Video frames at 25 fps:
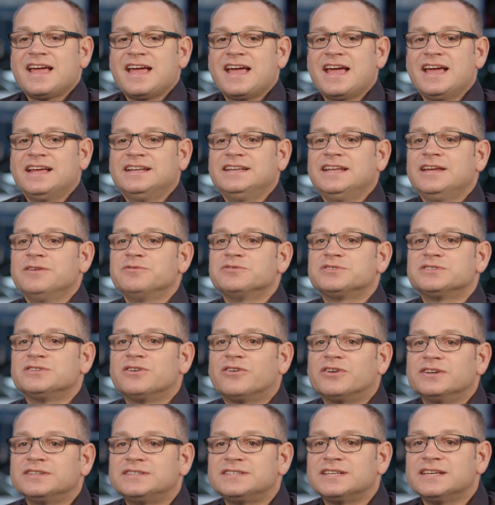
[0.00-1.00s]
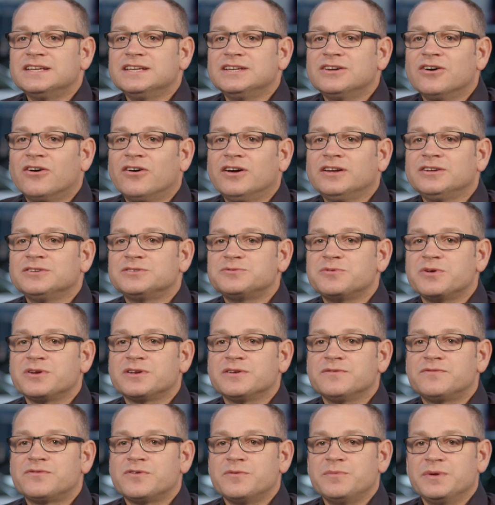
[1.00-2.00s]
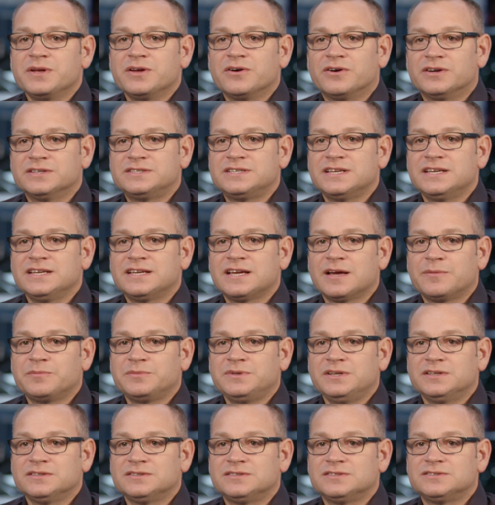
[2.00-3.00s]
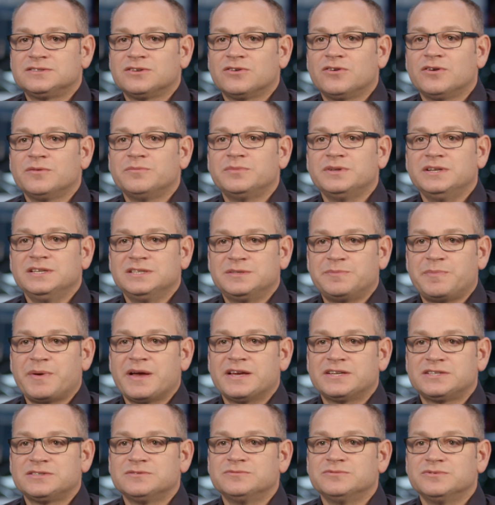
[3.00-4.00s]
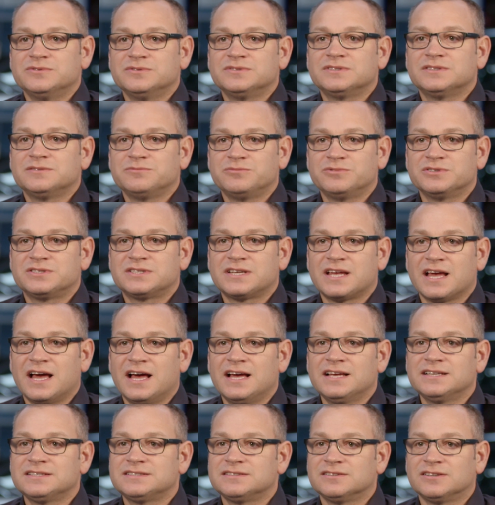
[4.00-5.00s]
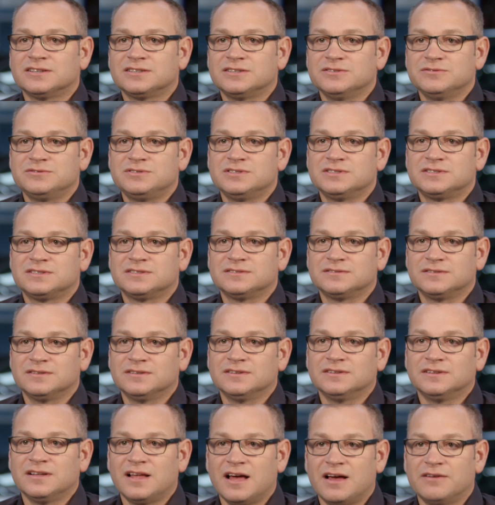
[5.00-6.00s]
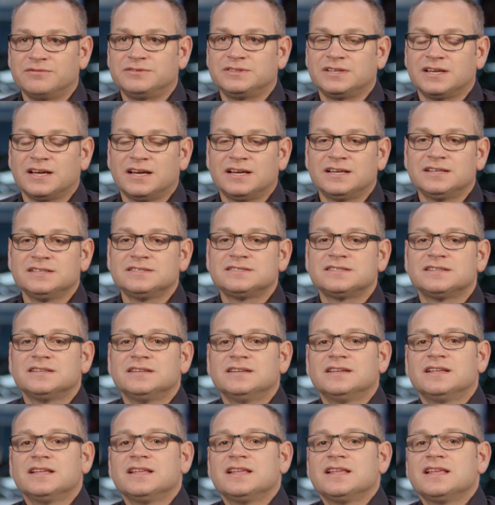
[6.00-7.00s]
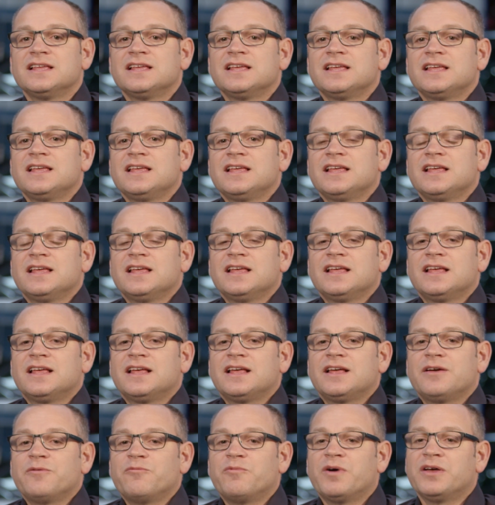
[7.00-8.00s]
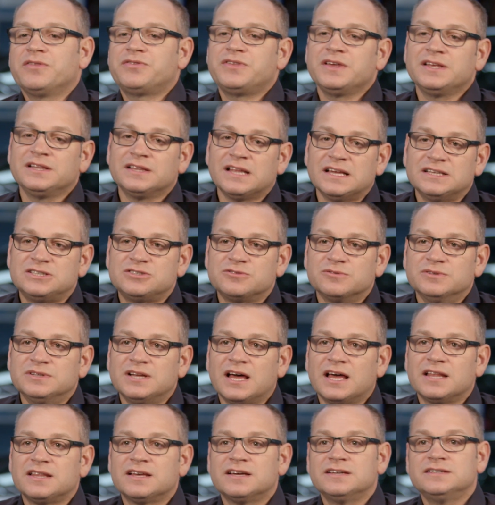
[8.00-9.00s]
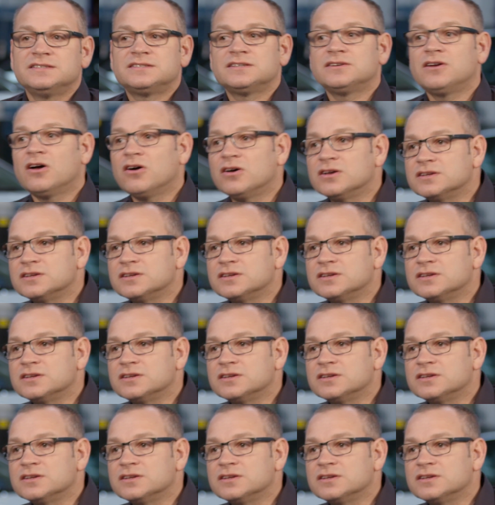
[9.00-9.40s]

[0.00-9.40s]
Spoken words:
And he was an IT guy. He was working for a big IT company at the time, but his passion was cars. Like, he just loved cars. One thing led to another. He said, oh,